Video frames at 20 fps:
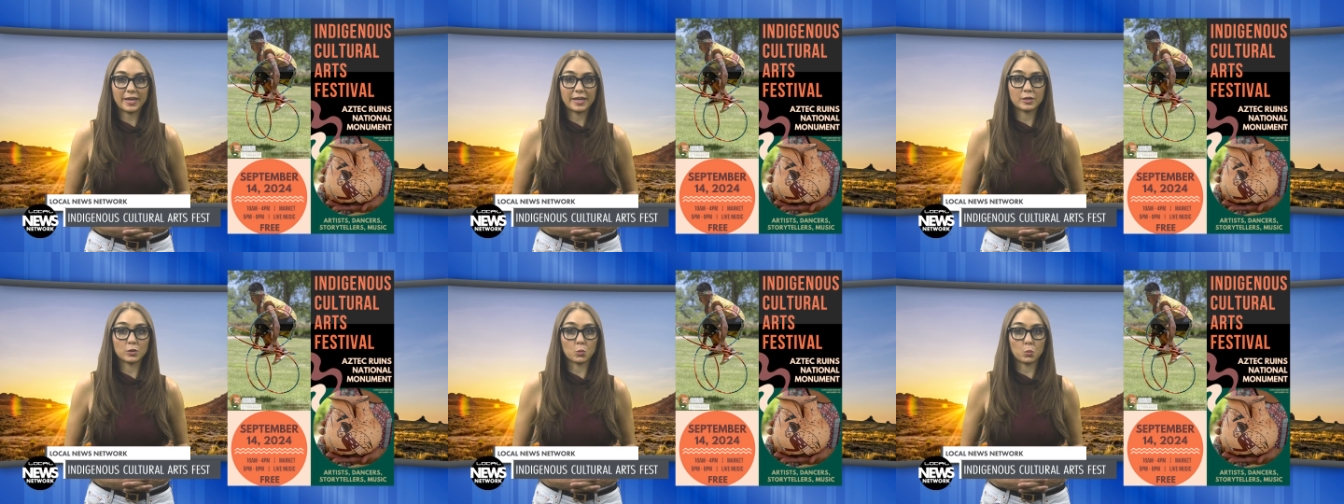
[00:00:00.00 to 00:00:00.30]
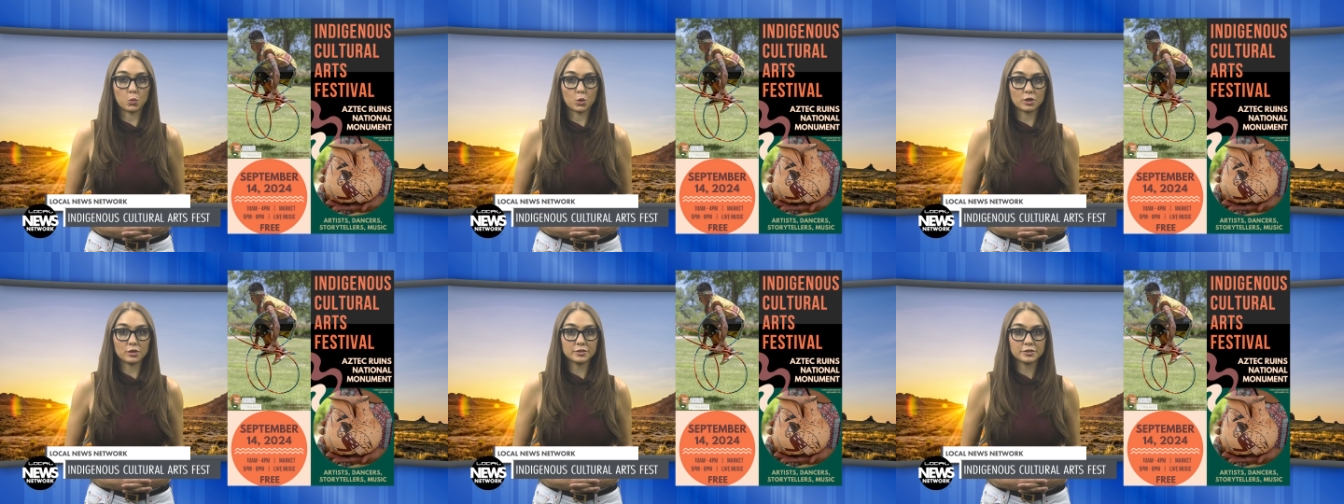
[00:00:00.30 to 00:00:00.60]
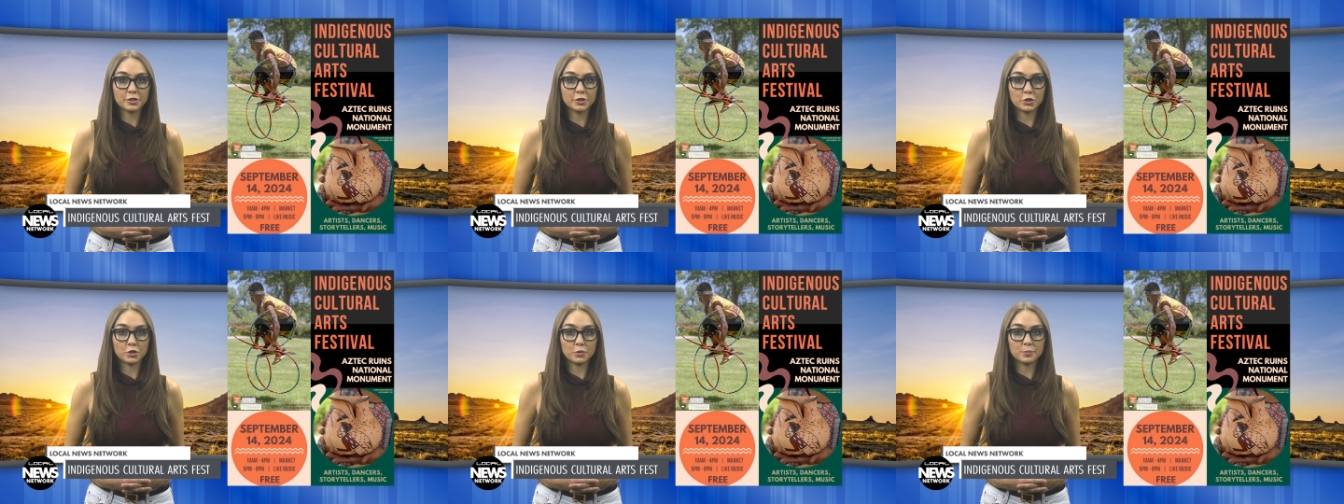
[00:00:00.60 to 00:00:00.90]
and a World
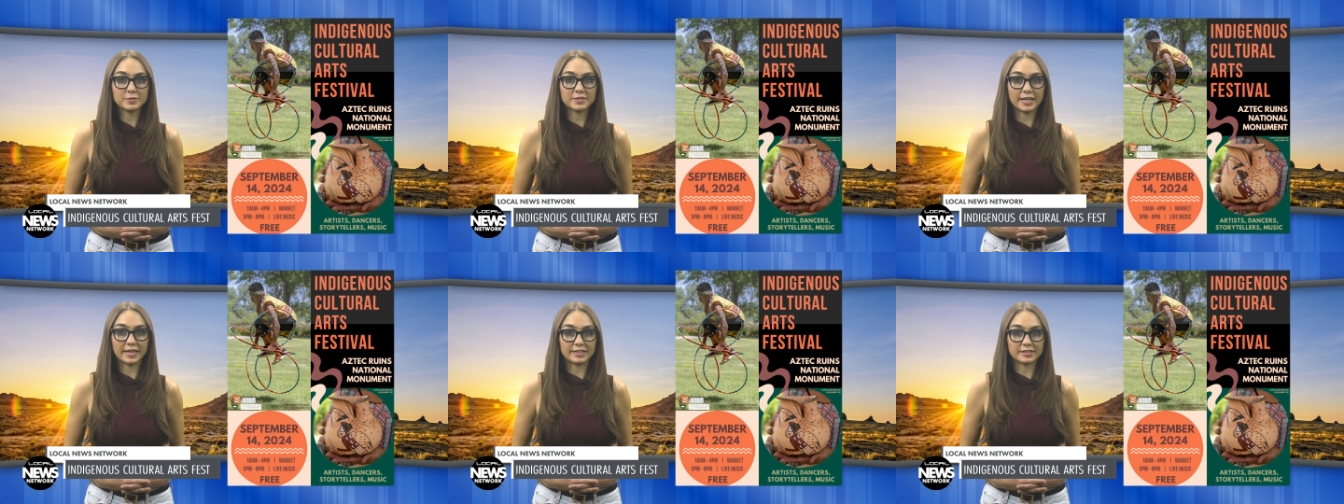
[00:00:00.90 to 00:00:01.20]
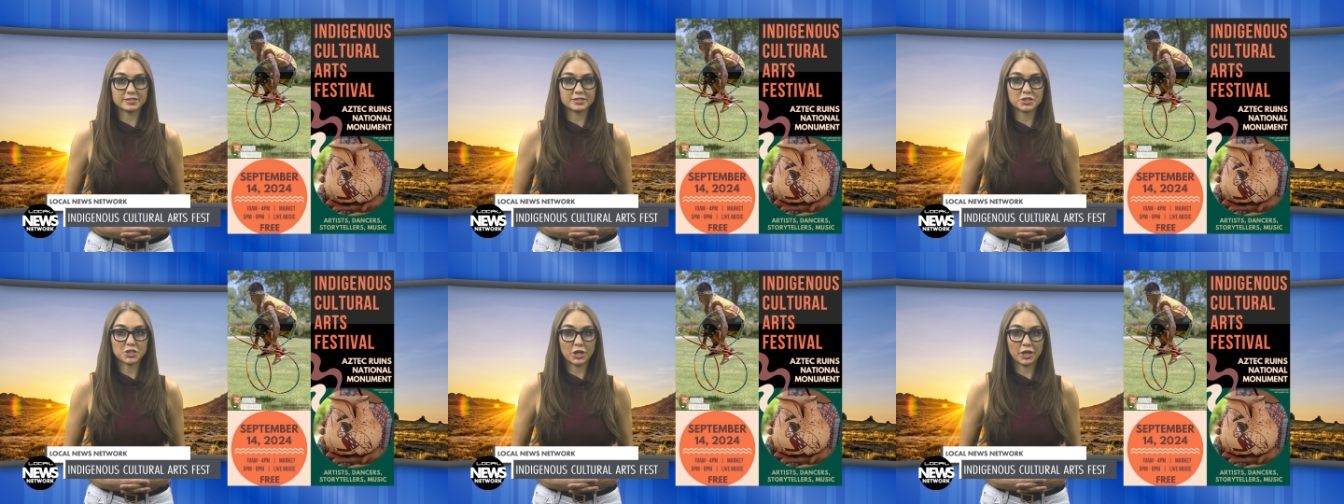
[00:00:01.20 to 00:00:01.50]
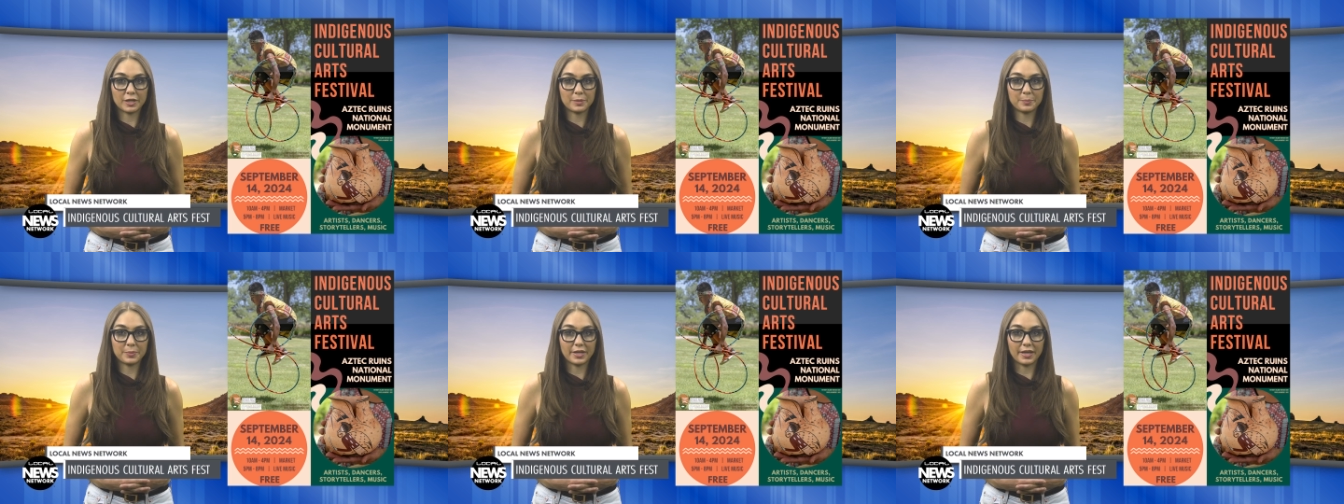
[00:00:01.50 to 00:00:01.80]
Hoop Dance
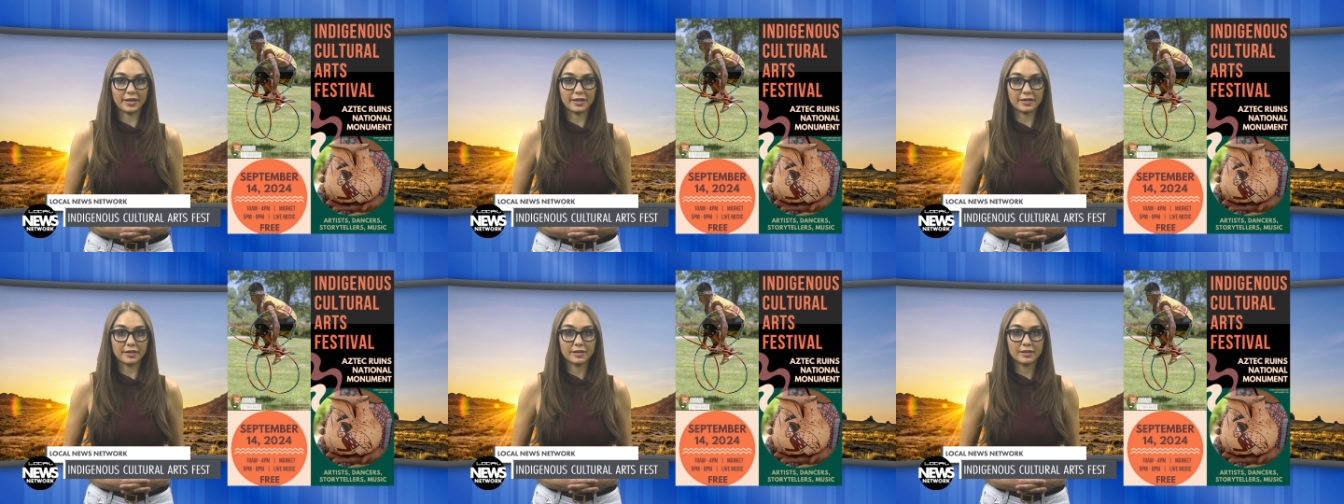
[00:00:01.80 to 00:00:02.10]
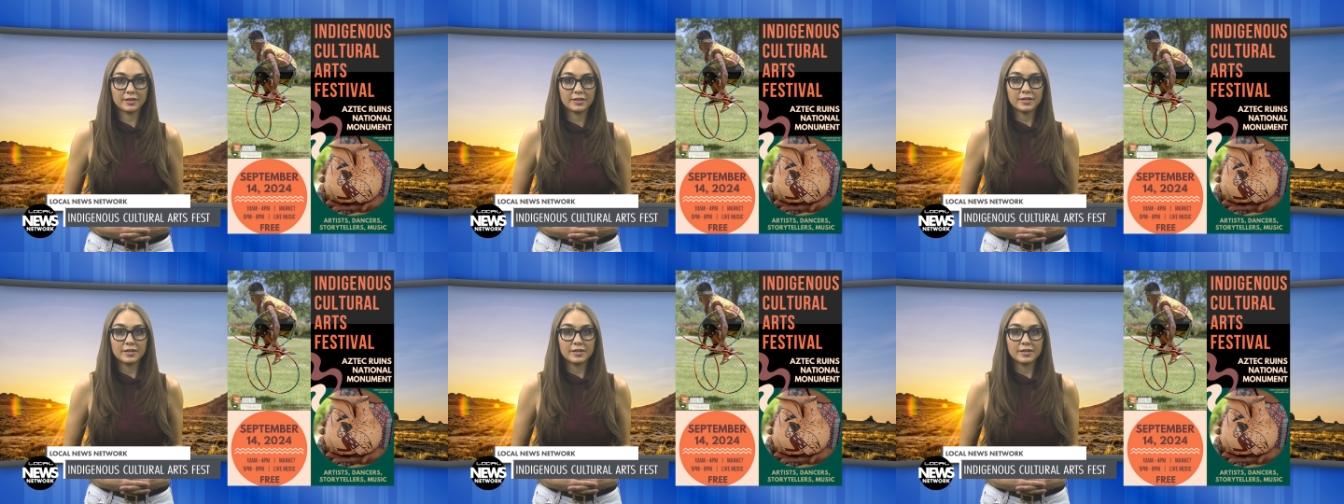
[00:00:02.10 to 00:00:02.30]
Champion.